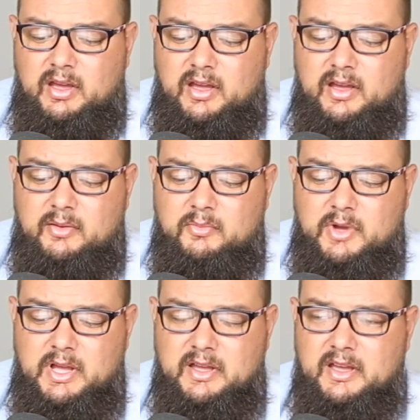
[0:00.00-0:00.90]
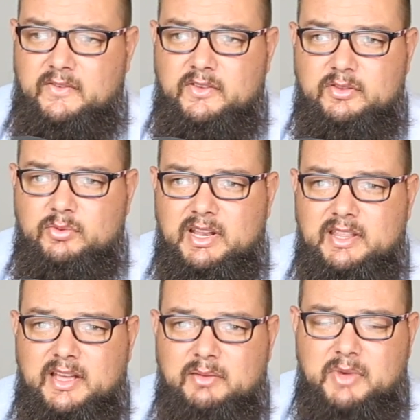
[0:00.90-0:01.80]
Um, I haven't really
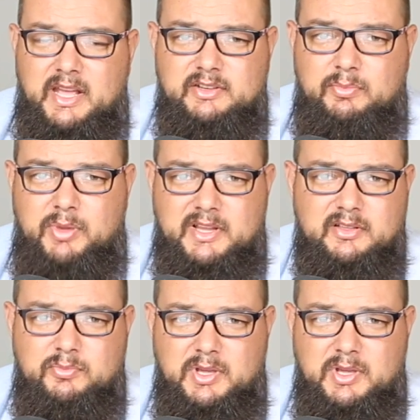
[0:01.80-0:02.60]
done major pixel